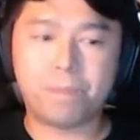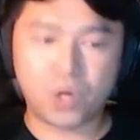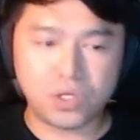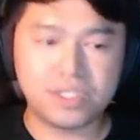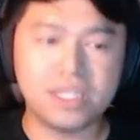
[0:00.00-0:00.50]

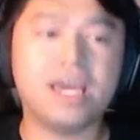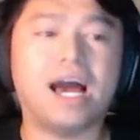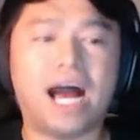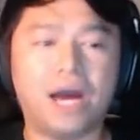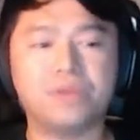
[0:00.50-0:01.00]
personally,
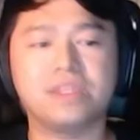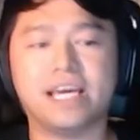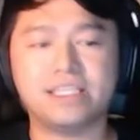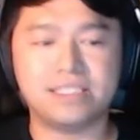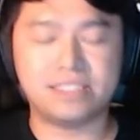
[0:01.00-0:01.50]
I would
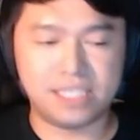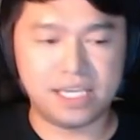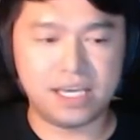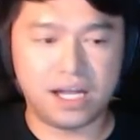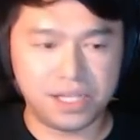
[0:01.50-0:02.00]
like to
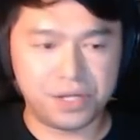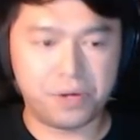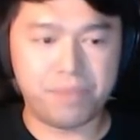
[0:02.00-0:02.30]
see a little